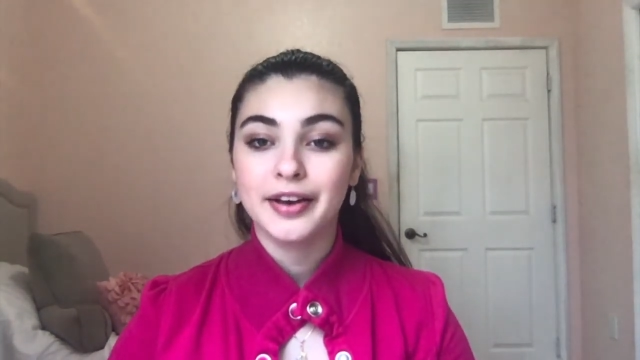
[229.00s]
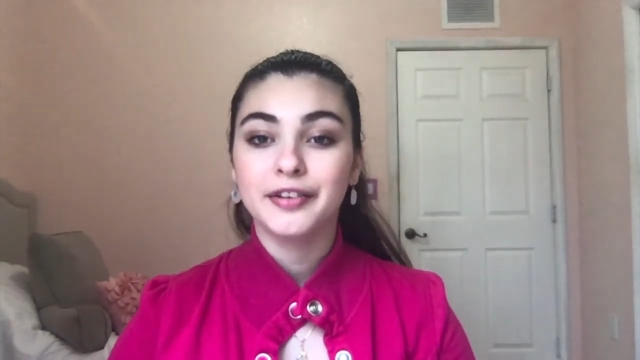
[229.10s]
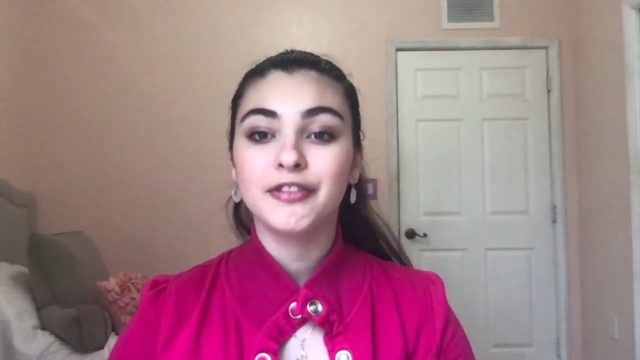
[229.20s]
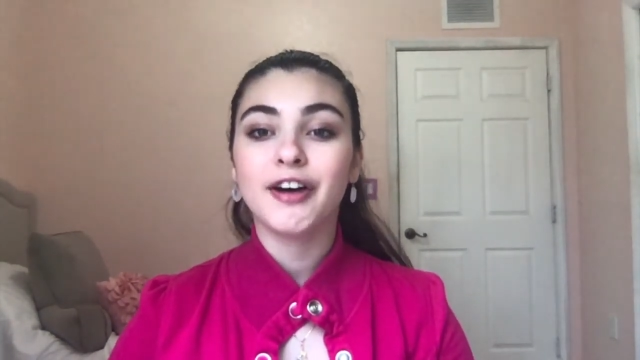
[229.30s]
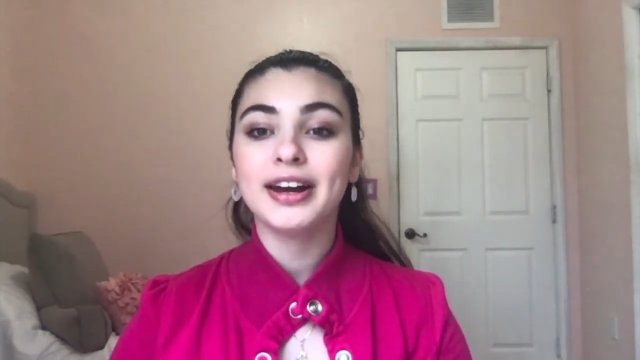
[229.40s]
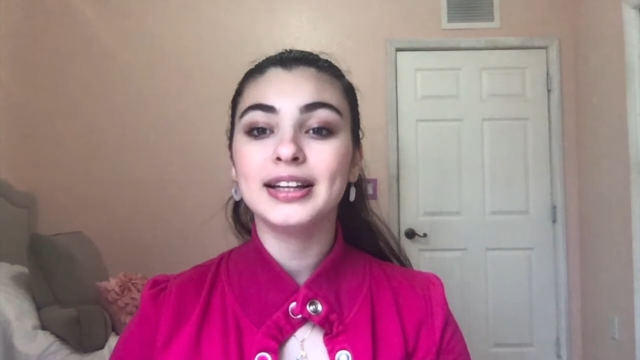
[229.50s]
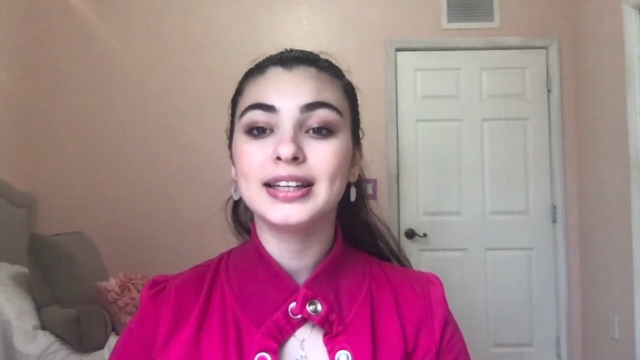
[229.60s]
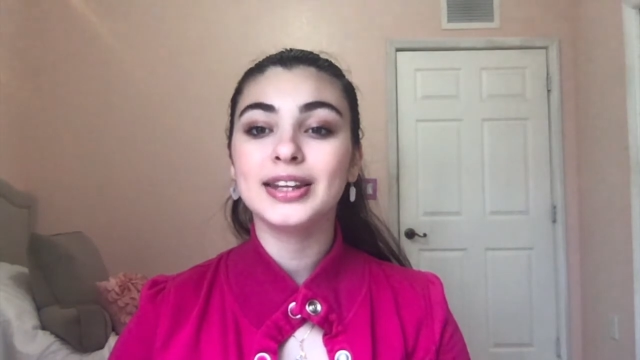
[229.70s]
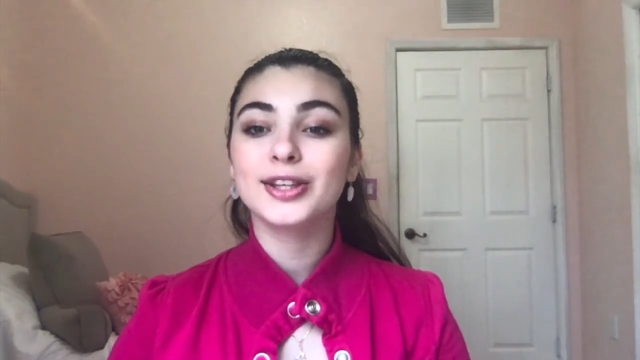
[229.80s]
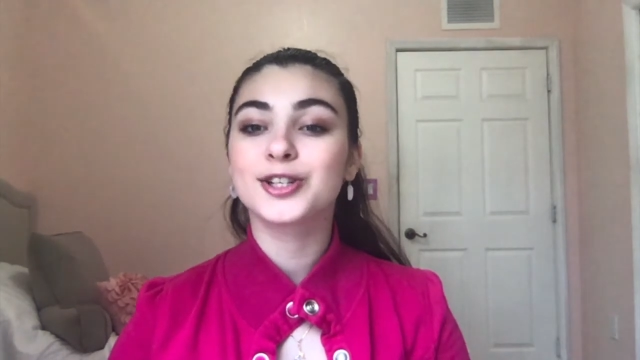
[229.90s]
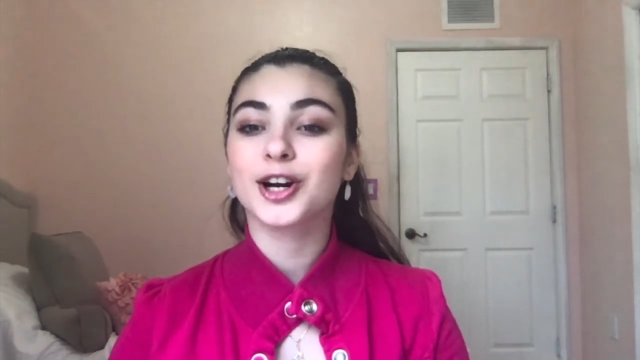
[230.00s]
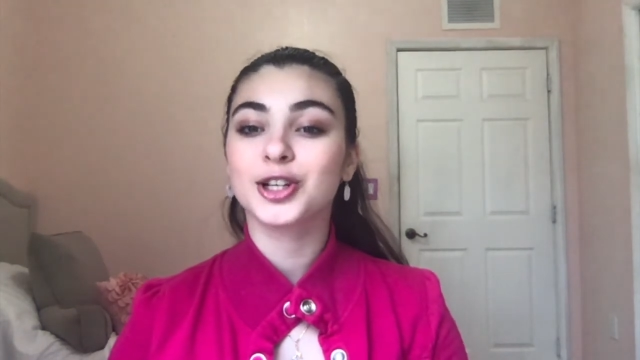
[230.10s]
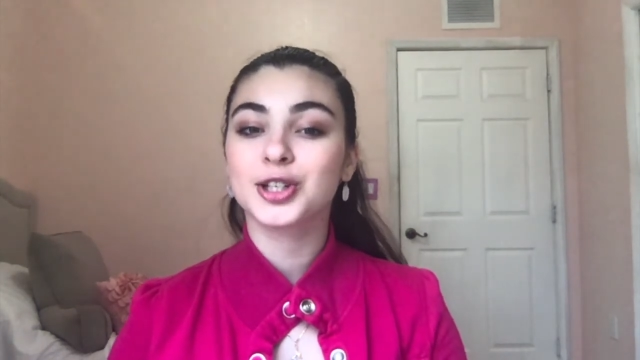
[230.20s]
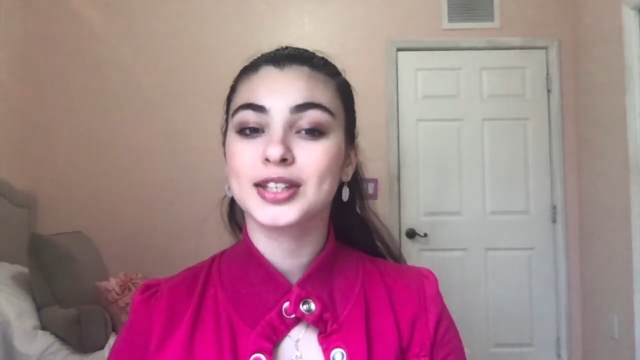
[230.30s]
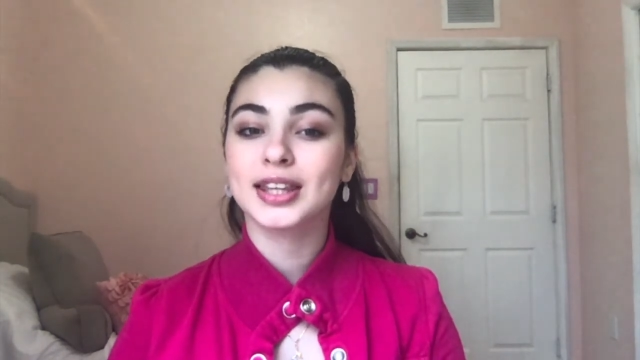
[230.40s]
Finally, the
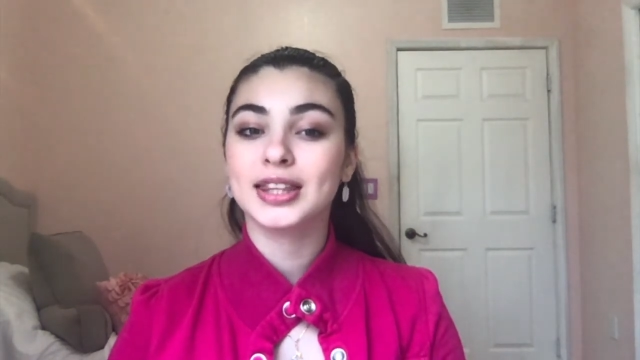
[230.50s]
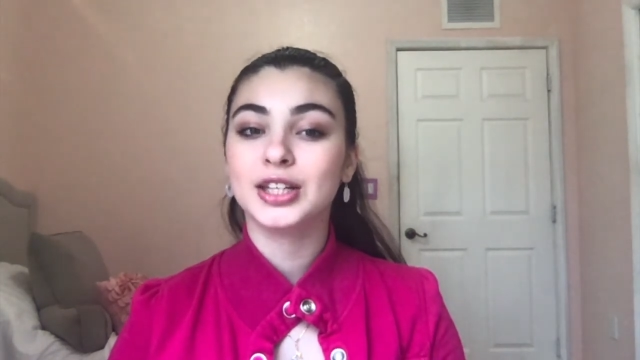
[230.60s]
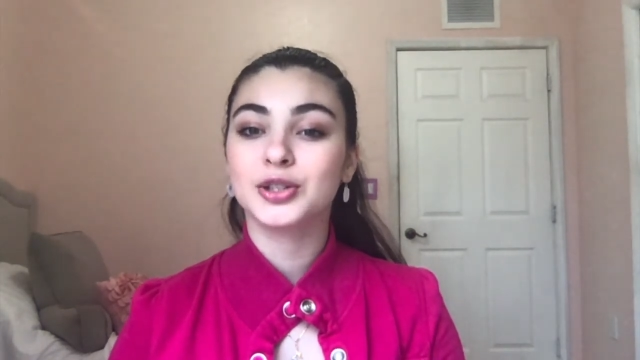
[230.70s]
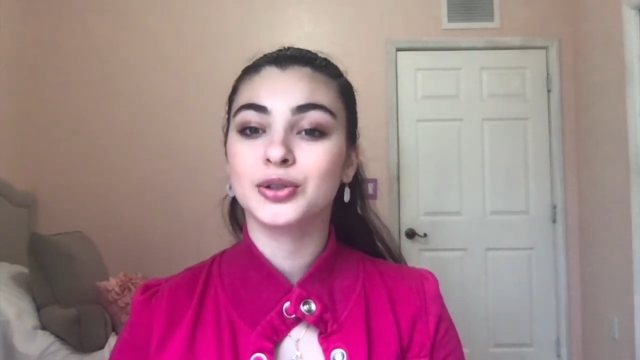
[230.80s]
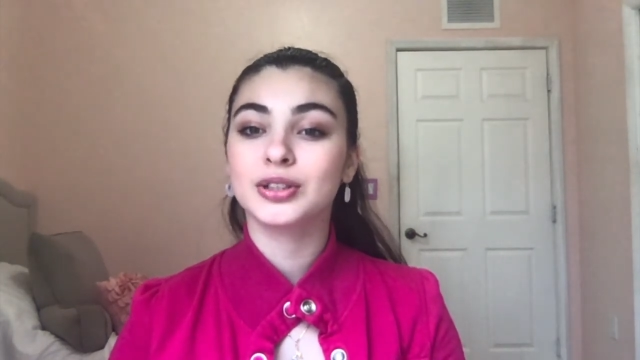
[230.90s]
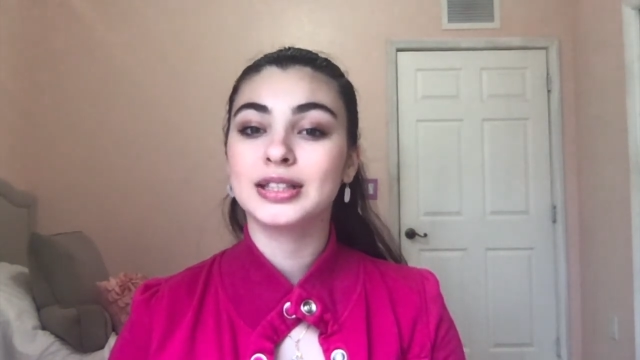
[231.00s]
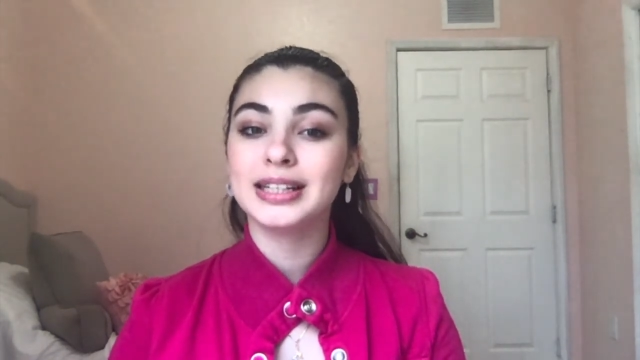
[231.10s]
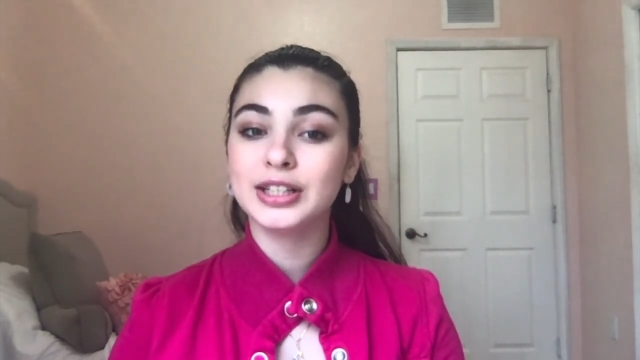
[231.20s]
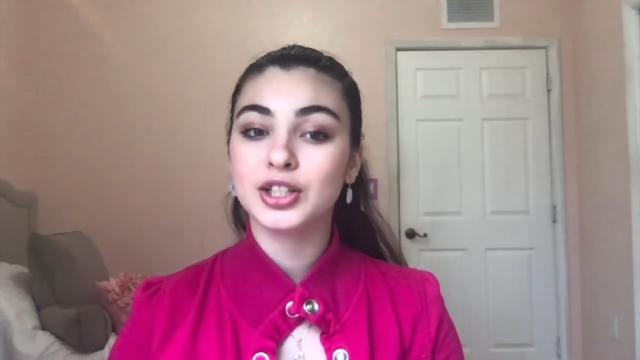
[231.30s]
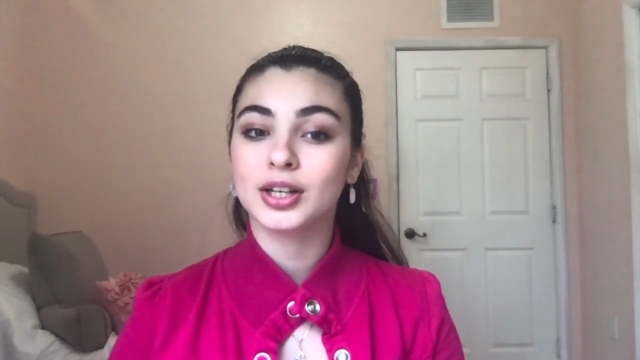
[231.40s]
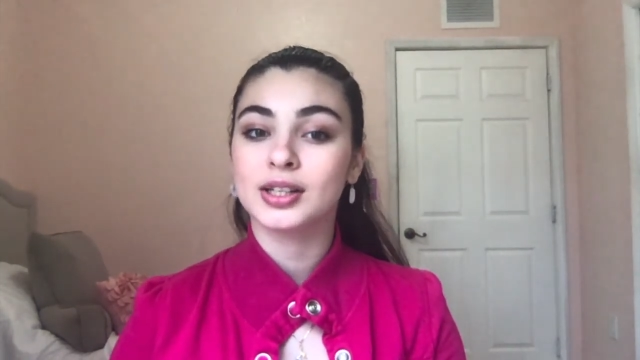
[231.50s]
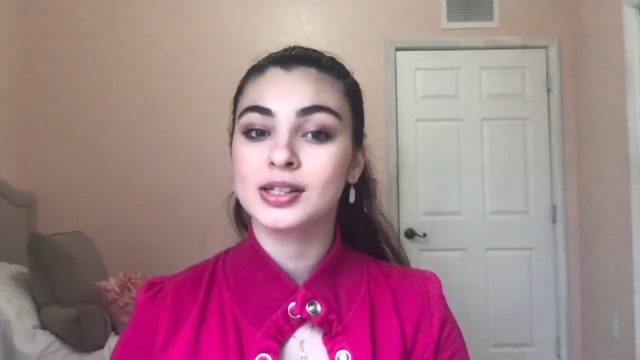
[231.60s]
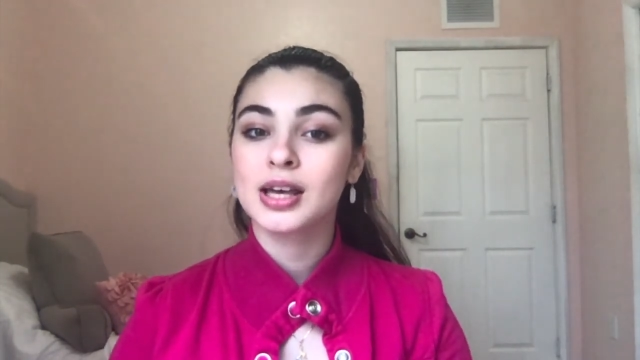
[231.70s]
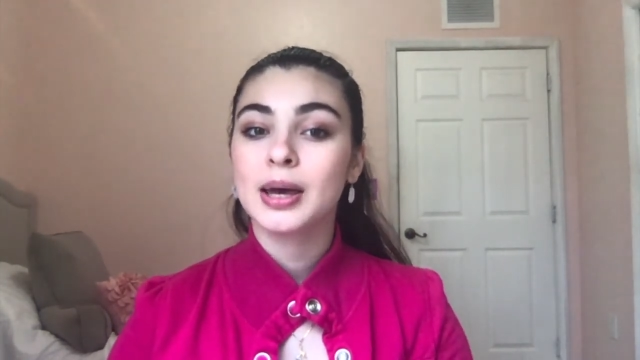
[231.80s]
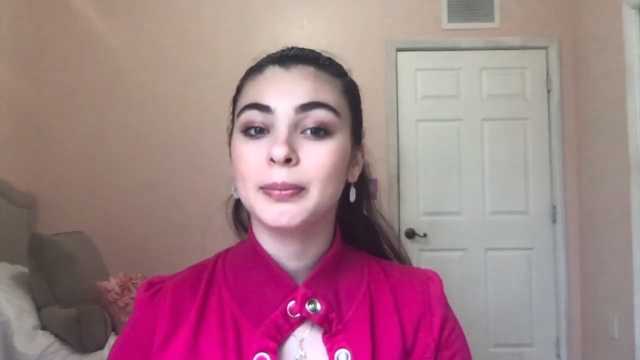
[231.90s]
Chartres Cathedral teaches